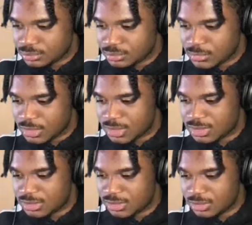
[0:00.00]
Good.
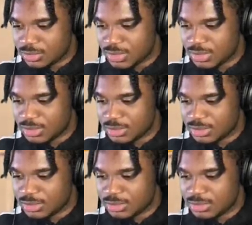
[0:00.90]
Okay.
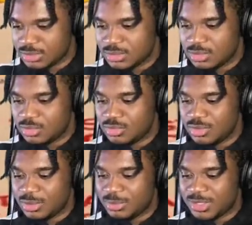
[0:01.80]
Oh,
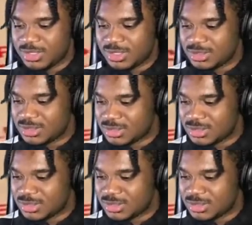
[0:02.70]
that boy dunked it.